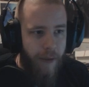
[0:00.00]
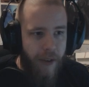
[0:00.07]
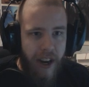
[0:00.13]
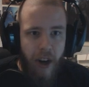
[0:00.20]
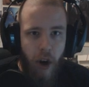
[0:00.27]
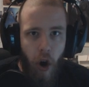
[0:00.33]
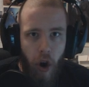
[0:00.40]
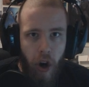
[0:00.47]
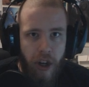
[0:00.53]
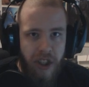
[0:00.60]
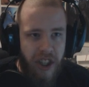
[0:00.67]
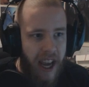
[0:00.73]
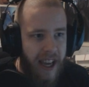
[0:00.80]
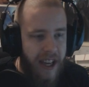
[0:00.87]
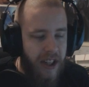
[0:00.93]
Freaking
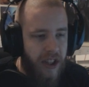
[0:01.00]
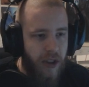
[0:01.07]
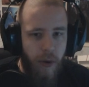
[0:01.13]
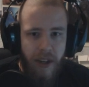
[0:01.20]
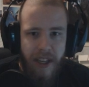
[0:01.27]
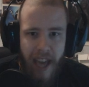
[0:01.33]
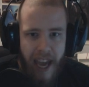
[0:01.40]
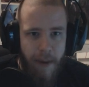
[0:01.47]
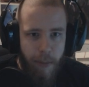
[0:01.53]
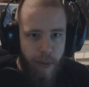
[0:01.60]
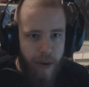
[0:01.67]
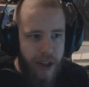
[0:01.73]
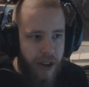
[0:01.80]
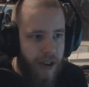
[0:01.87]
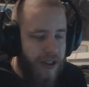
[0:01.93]
Archangel
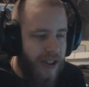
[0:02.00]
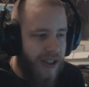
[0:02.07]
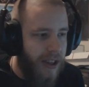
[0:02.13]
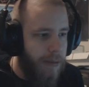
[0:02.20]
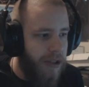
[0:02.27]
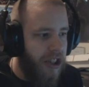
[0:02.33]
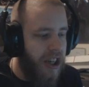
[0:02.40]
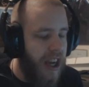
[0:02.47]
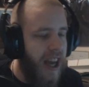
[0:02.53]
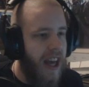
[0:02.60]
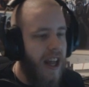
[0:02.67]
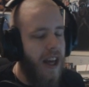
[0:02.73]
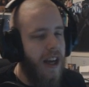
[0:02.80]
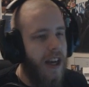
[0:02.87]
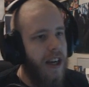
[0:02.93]
Gabriel or some
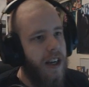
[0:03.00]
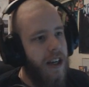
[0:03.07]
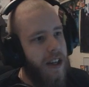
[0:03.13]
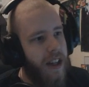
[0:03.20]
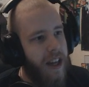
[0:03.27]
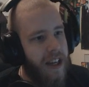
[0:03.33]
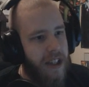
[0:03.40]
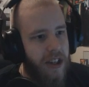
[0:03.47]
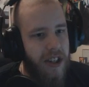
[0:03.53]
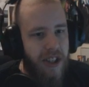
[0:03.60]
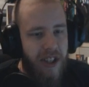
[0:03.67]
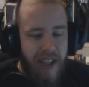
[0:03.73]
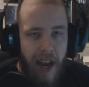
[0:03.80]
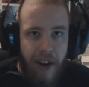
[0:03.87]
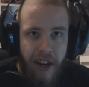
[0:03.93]
shit? Like, dude, he
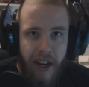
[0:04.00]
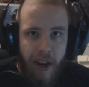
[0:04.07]
sounded